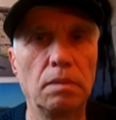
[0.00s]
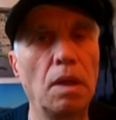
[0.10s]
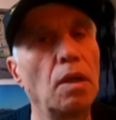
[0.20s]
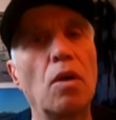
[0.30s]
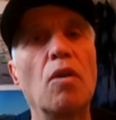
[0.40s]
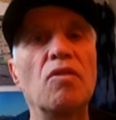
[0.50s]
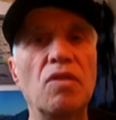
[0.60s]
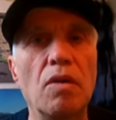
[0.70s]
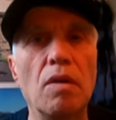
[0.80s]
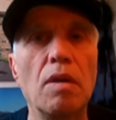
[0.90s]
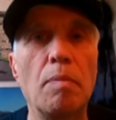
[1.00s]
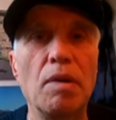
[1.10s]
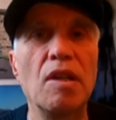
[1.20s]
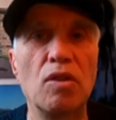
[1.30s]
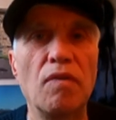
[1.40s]
and according to the
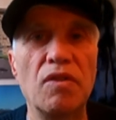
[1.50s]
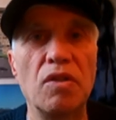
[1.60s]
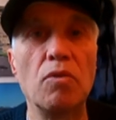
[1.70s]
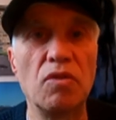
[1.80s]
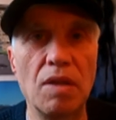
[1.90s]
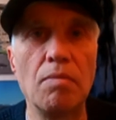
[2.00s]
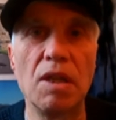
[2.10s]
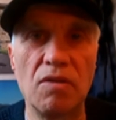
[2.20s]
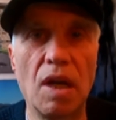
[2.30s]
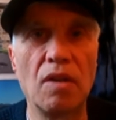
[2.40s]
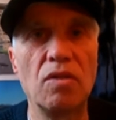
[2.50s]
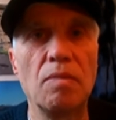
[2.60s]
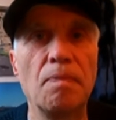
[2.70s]
police officer who sent me a text,